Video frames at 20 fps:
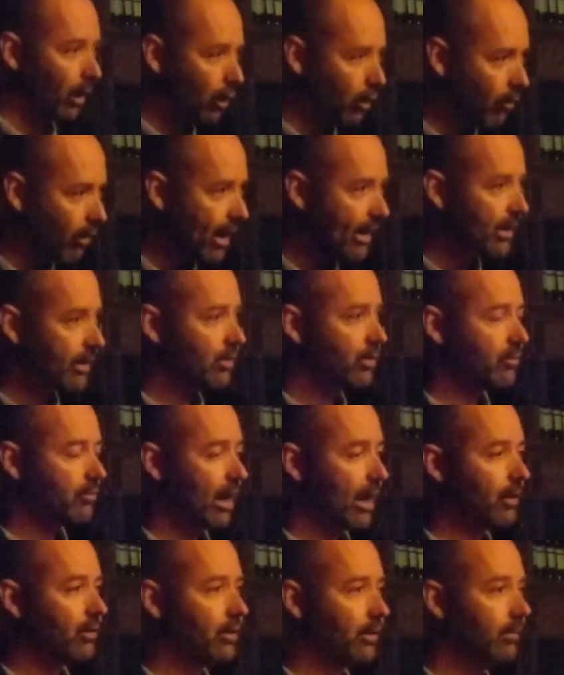great
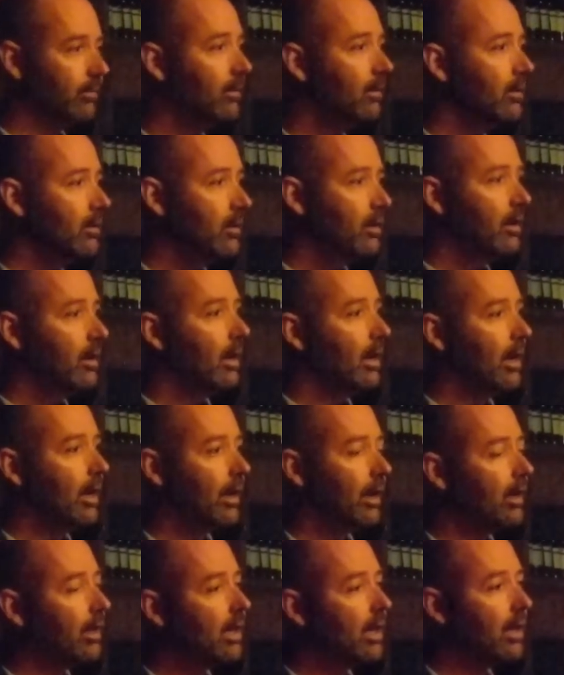extraction,
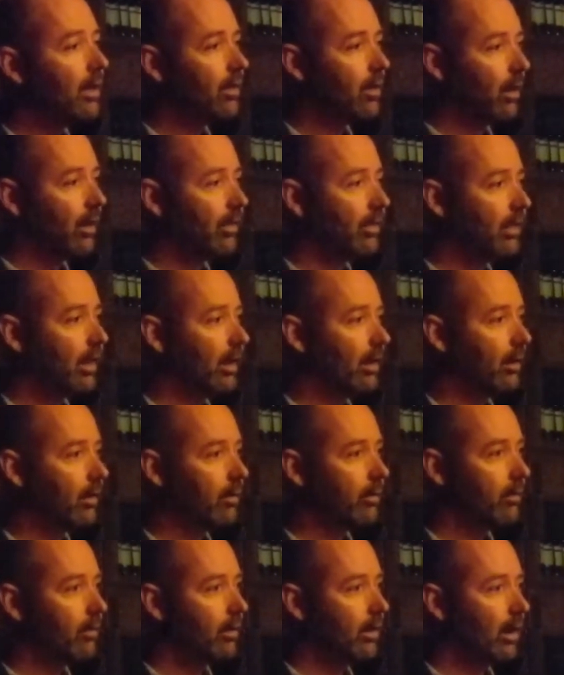in a year that I think
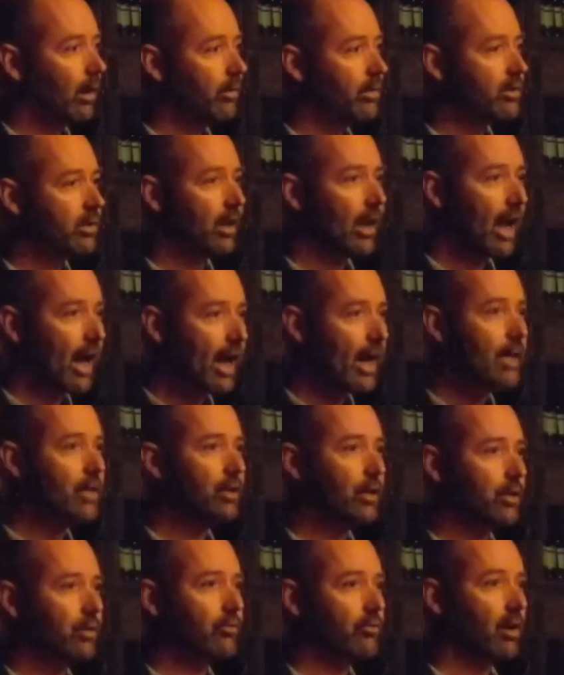you know is going to age
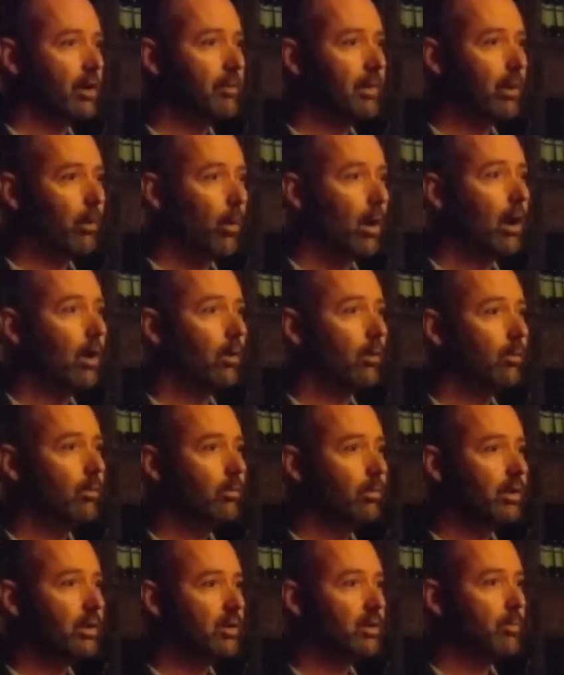extremely well
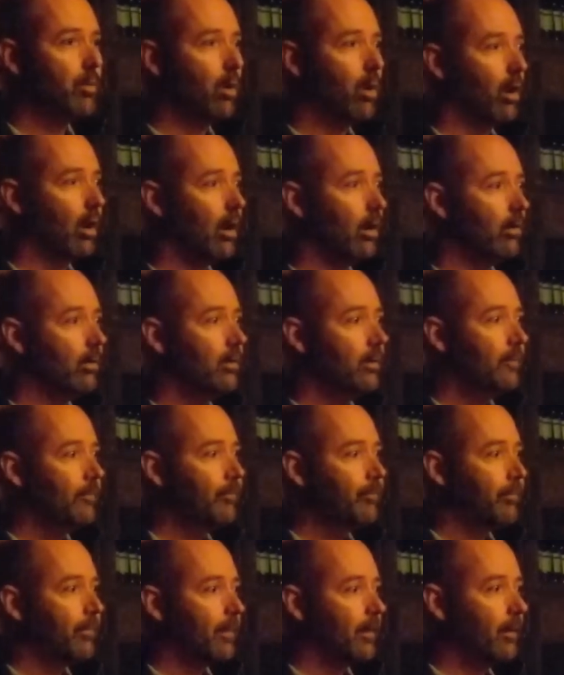with this Merlot.
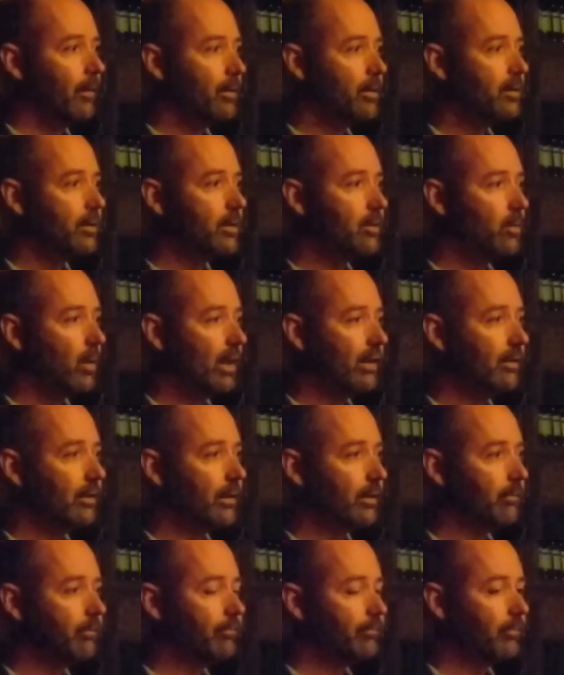And this is one
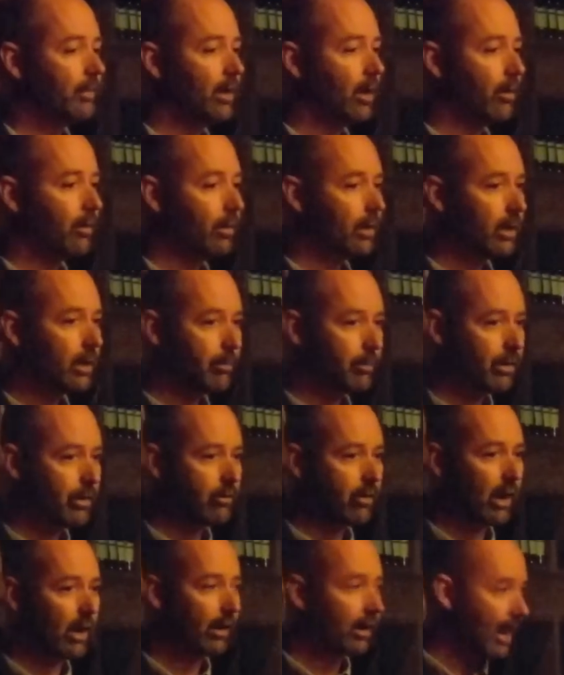that you know can be
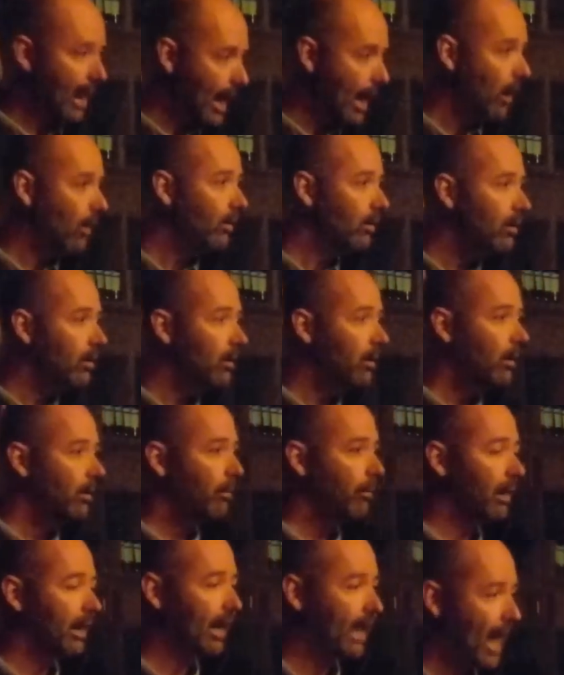drunk now,
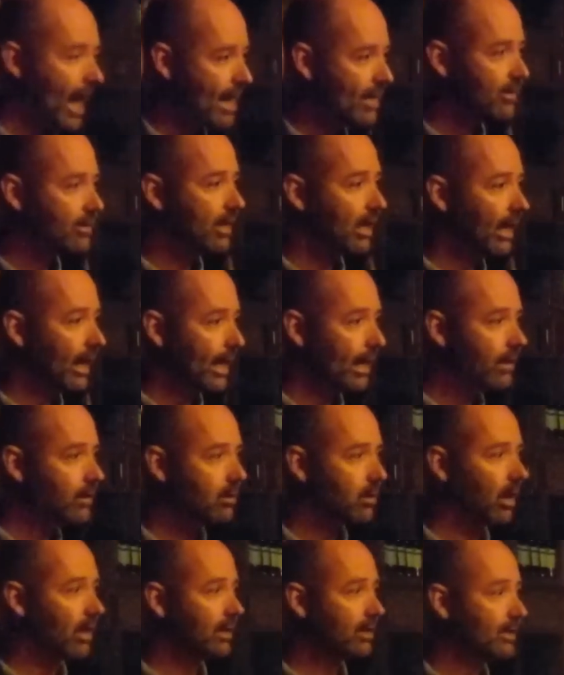but it has the
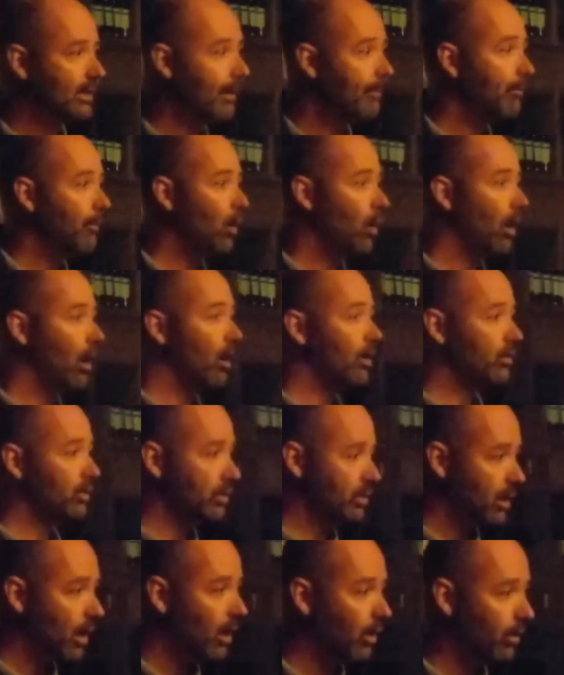legs like some
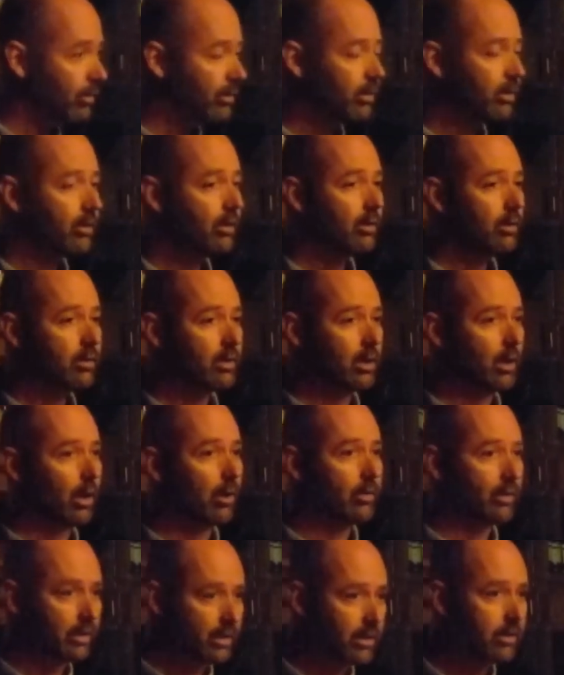Merlots don't to
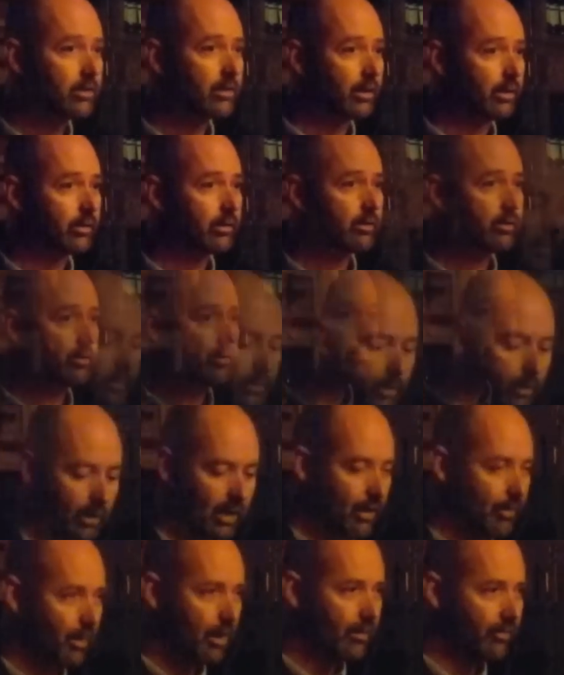go the distance. So
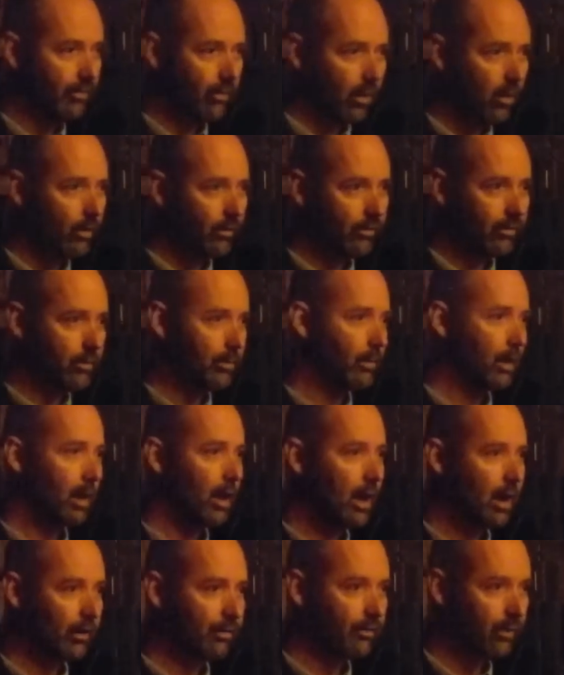Cabernet Franc from
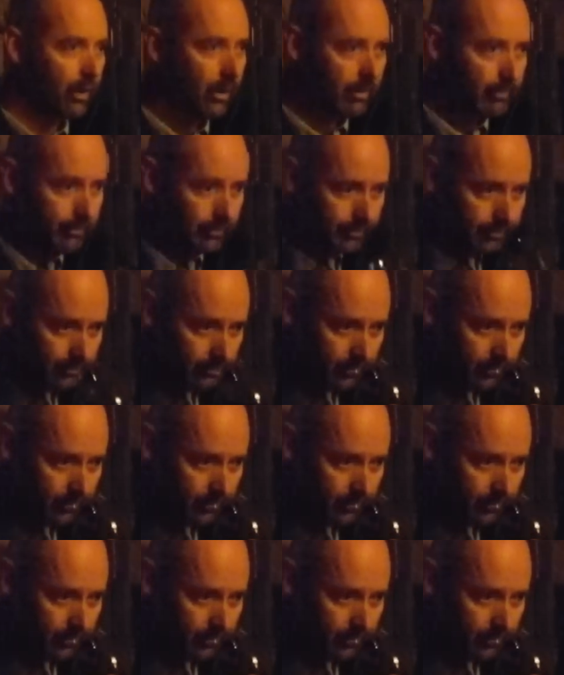Clark Farm.